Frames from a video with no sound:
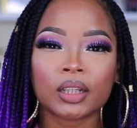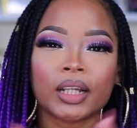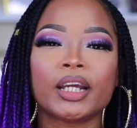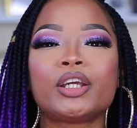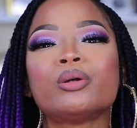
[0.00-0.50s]

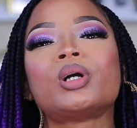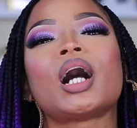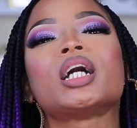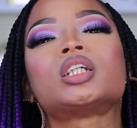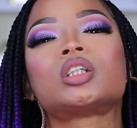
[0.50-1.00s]
Thank you
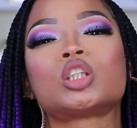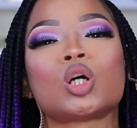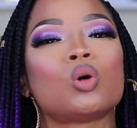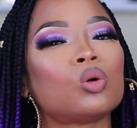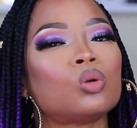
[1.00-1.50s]
guys
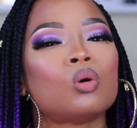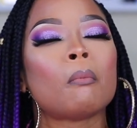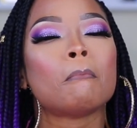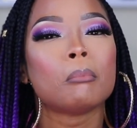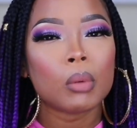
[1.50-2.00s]
so
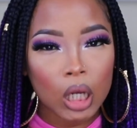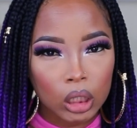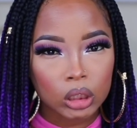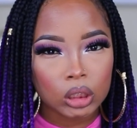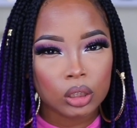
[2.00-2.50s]

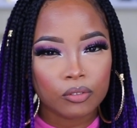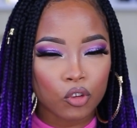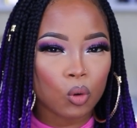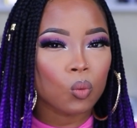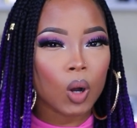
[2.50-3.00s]
much
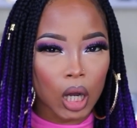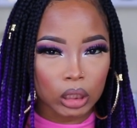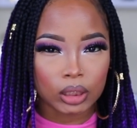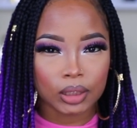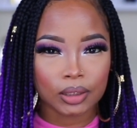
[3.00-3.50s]
for
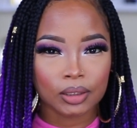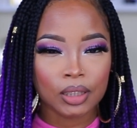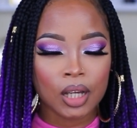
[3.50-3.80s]
watching.